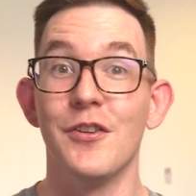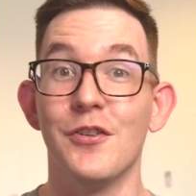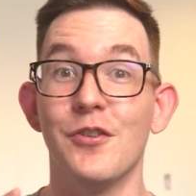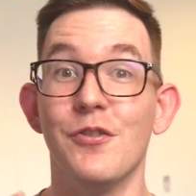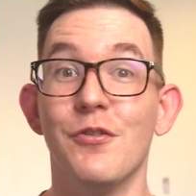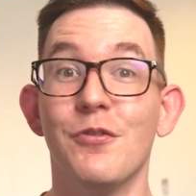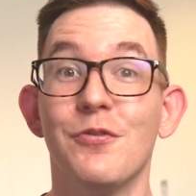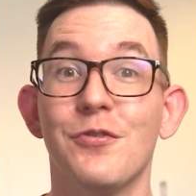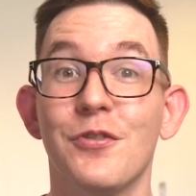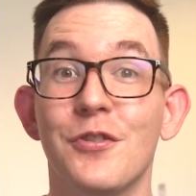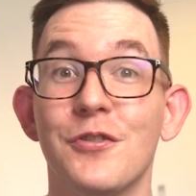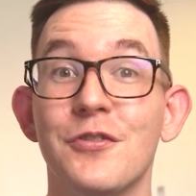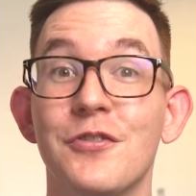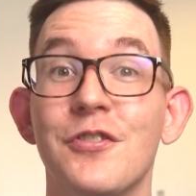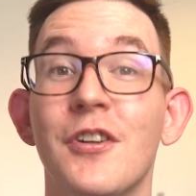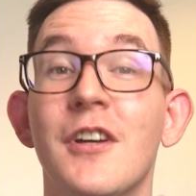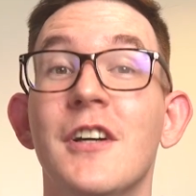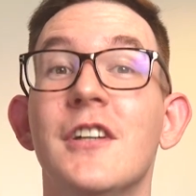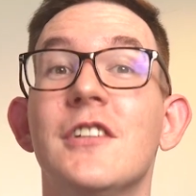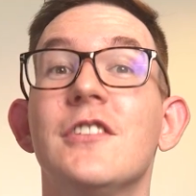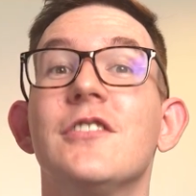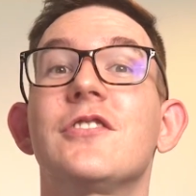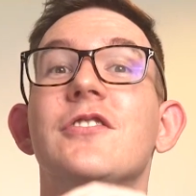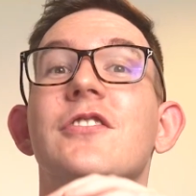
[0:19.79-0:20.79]
Users
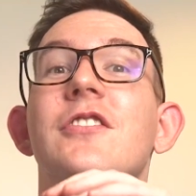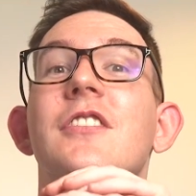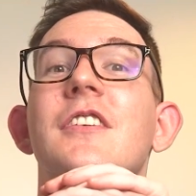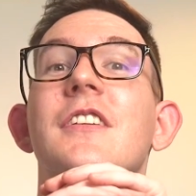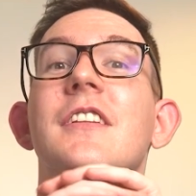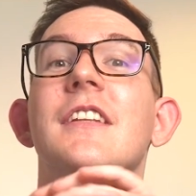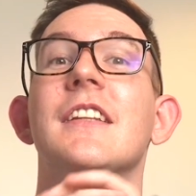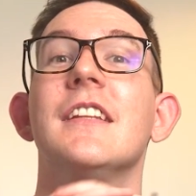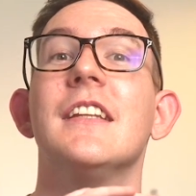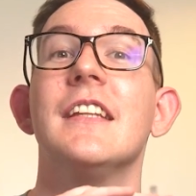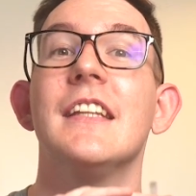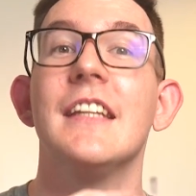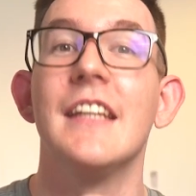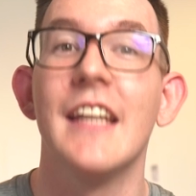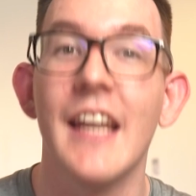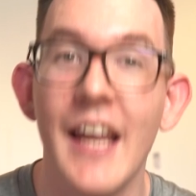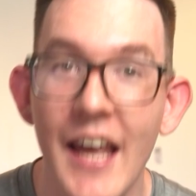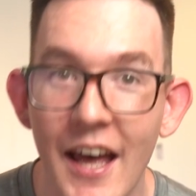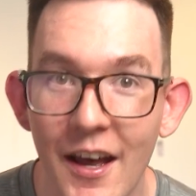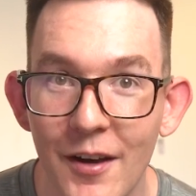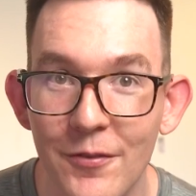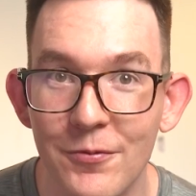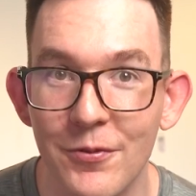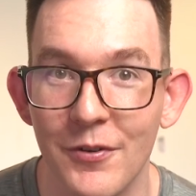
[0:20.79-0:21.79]
should
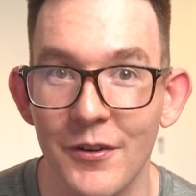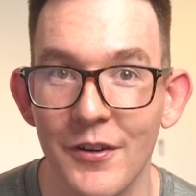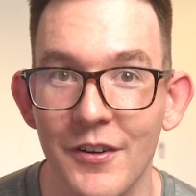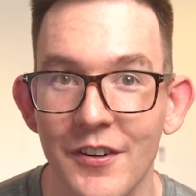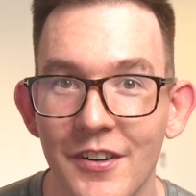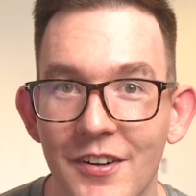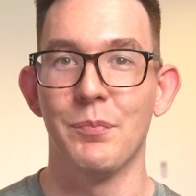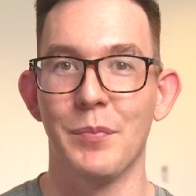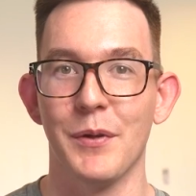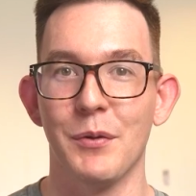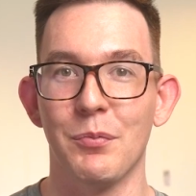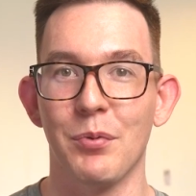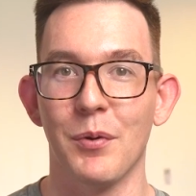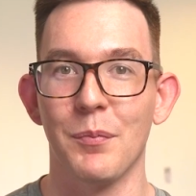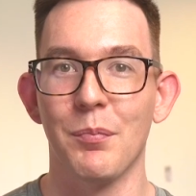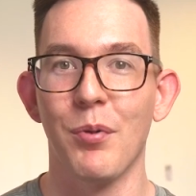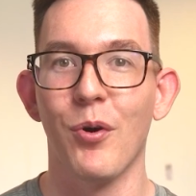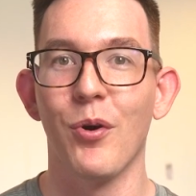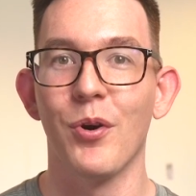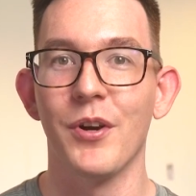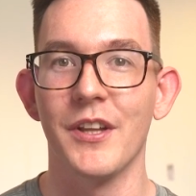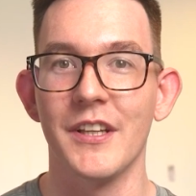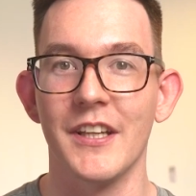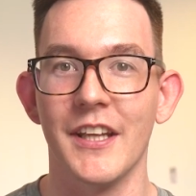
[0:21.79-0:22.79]
never be
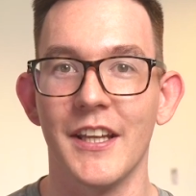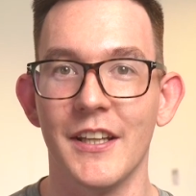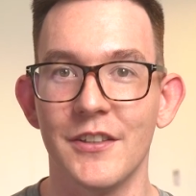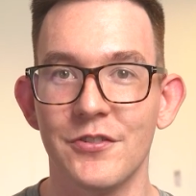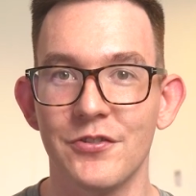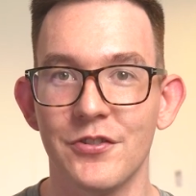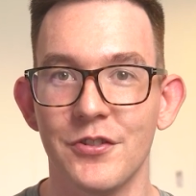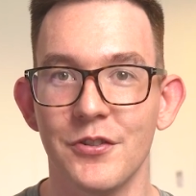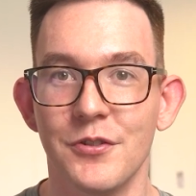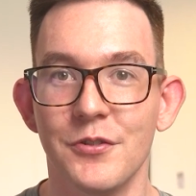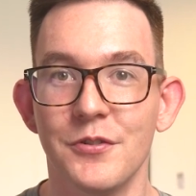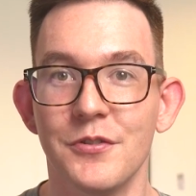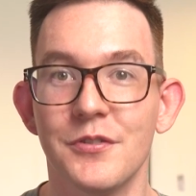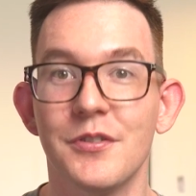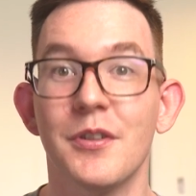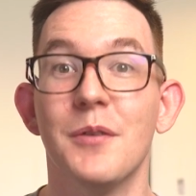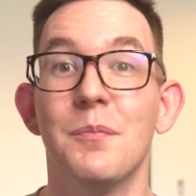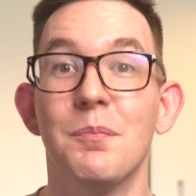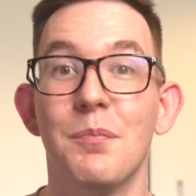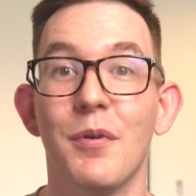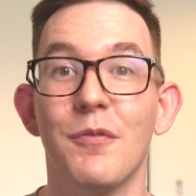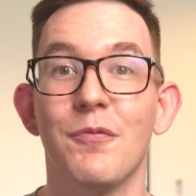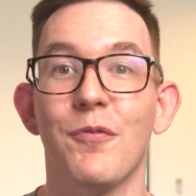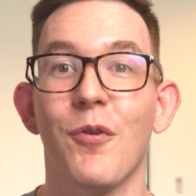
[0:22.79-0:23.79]
reporting issues
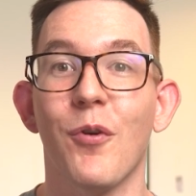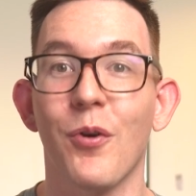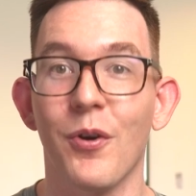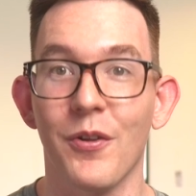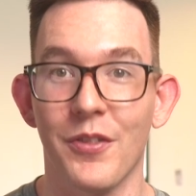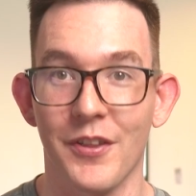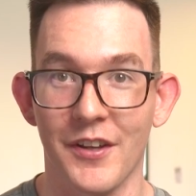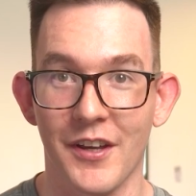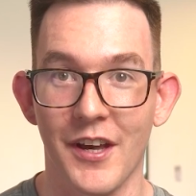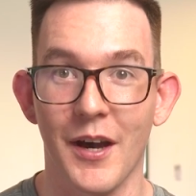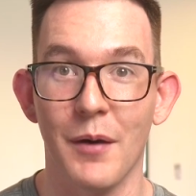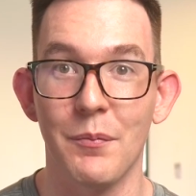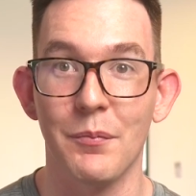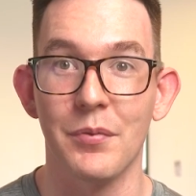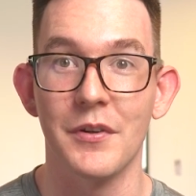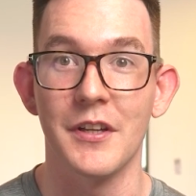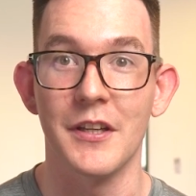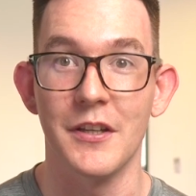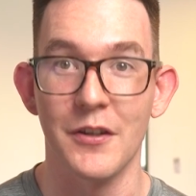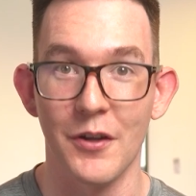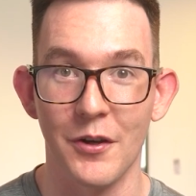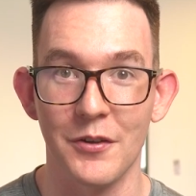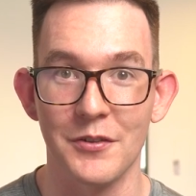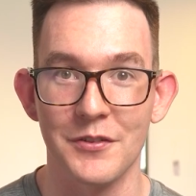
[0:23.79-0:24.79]
before the
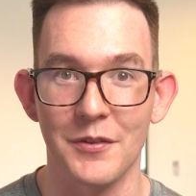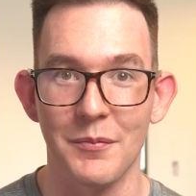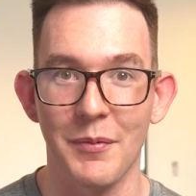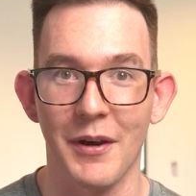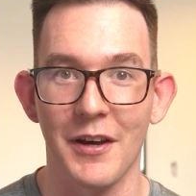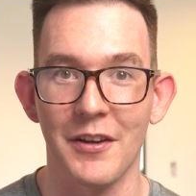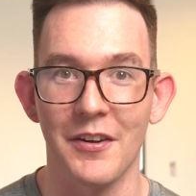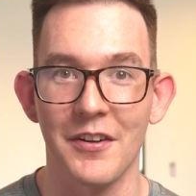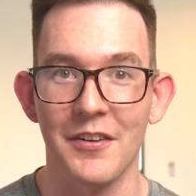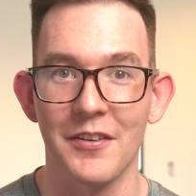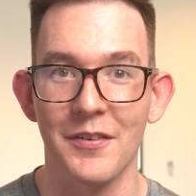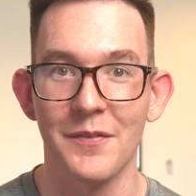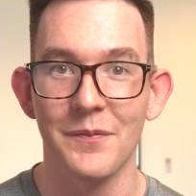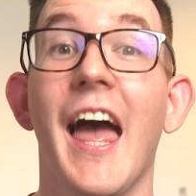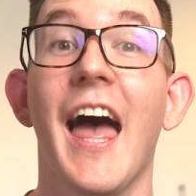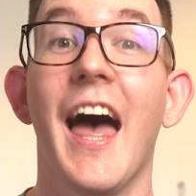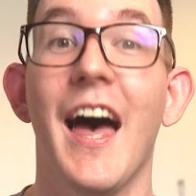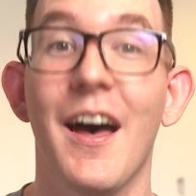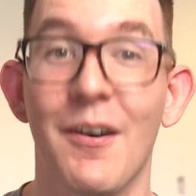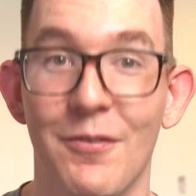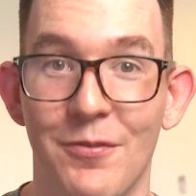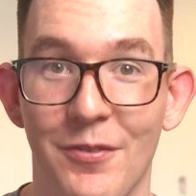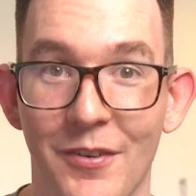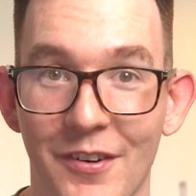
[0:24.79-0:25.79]
company knows about it,
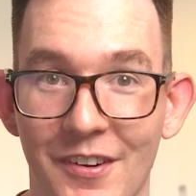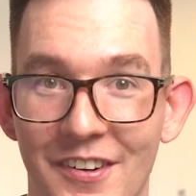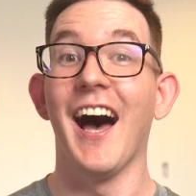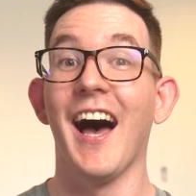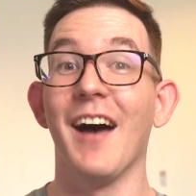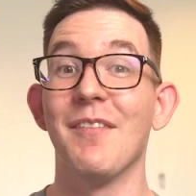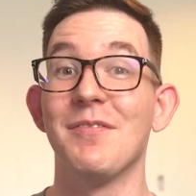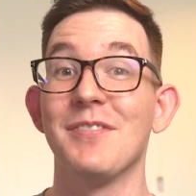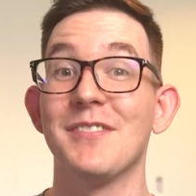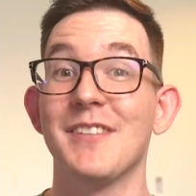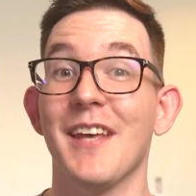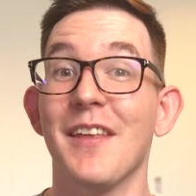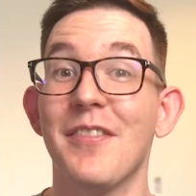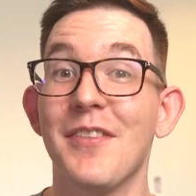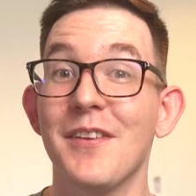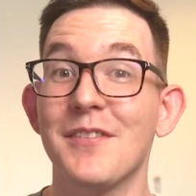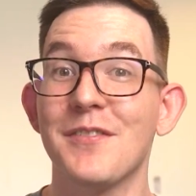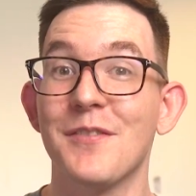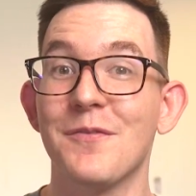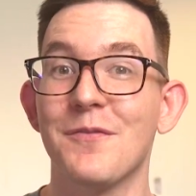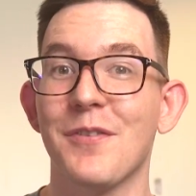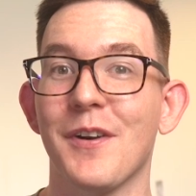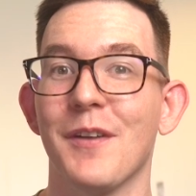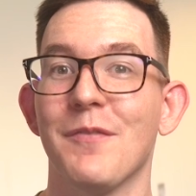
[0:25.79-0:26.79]
ever. I've said
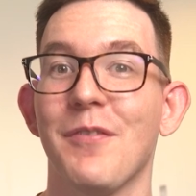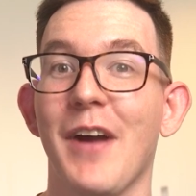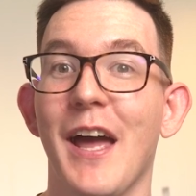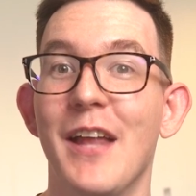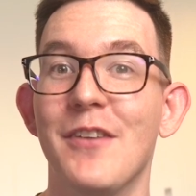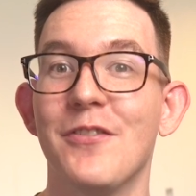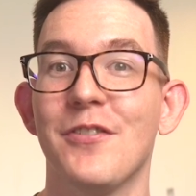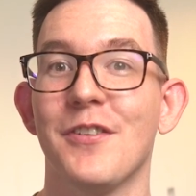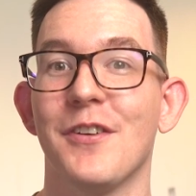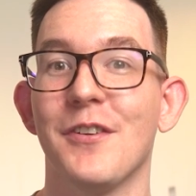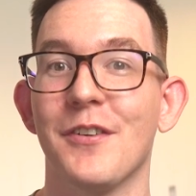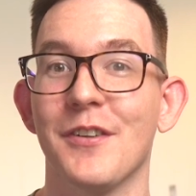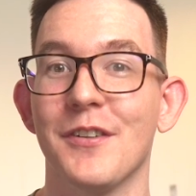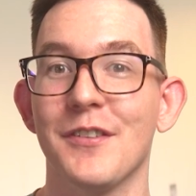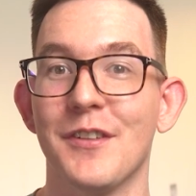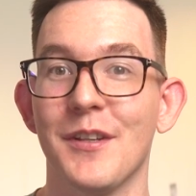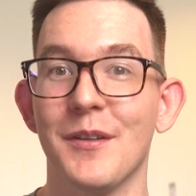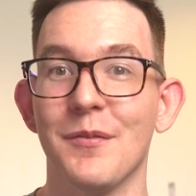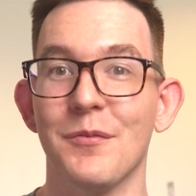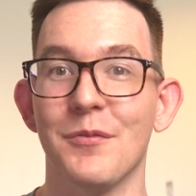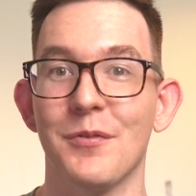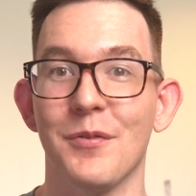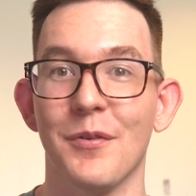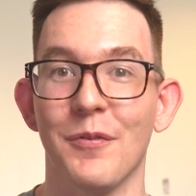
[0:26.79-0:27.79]
this in front of engineering
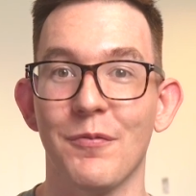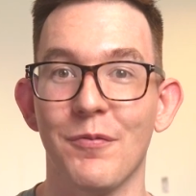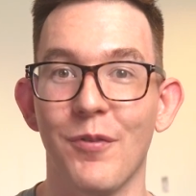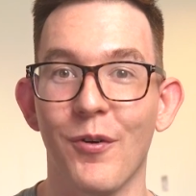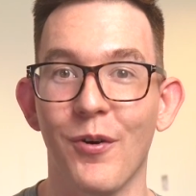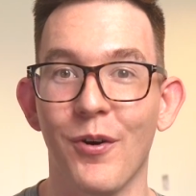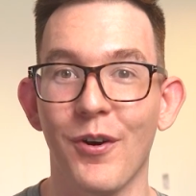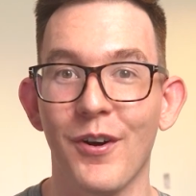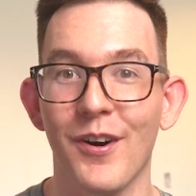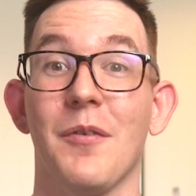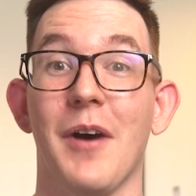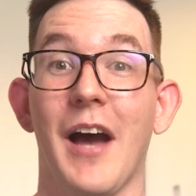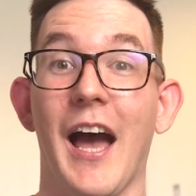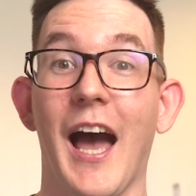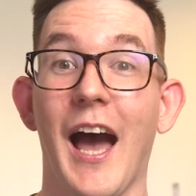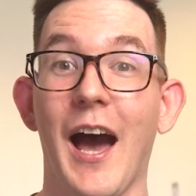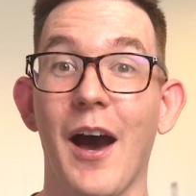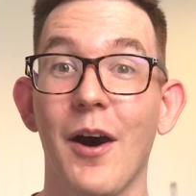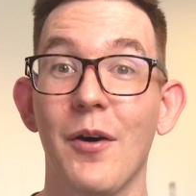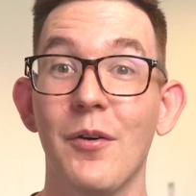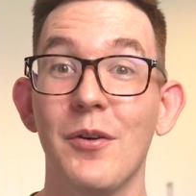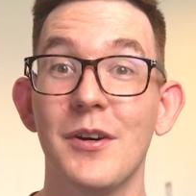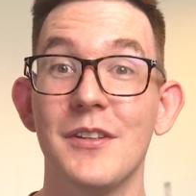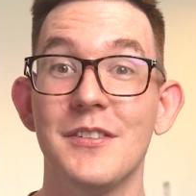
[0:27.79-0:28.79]
teams before.
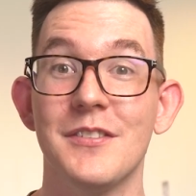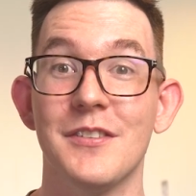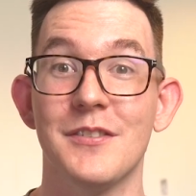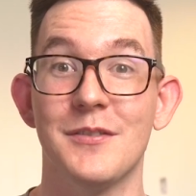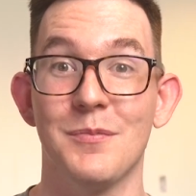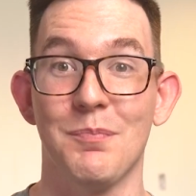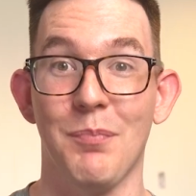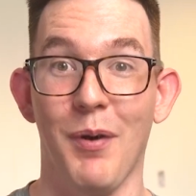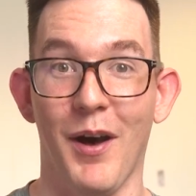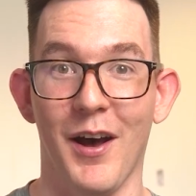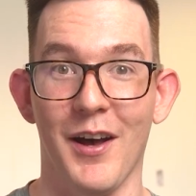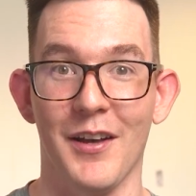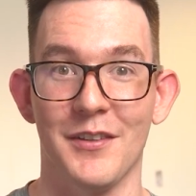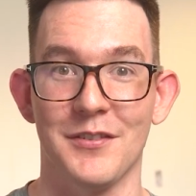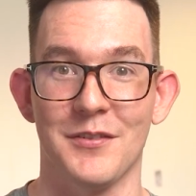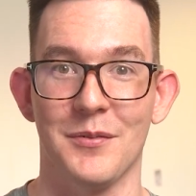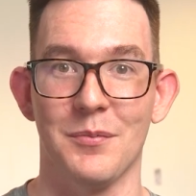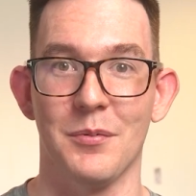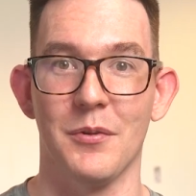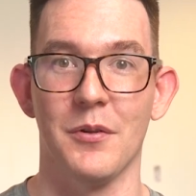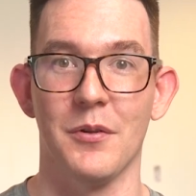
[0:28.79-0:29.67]
How is this possible?